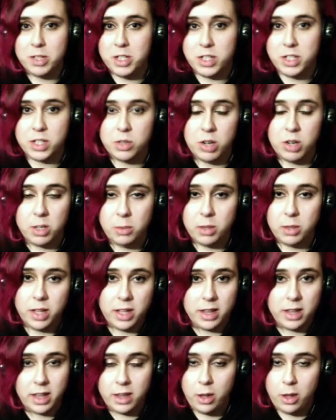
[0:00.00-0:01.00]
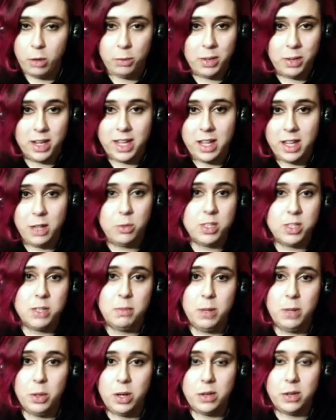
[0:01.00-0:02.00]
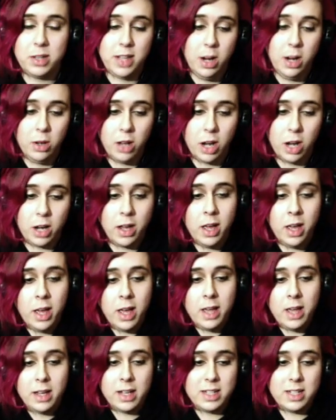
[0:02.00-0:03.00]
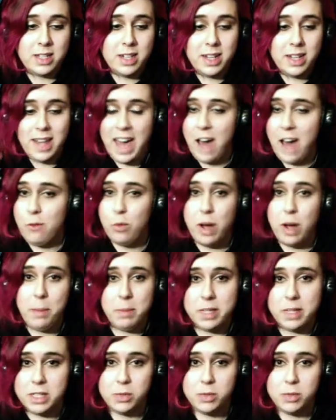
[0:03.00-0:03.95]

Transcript: indestructible. The, the, the only way to kill it was to blow it out the airlock because they didn't have weapons.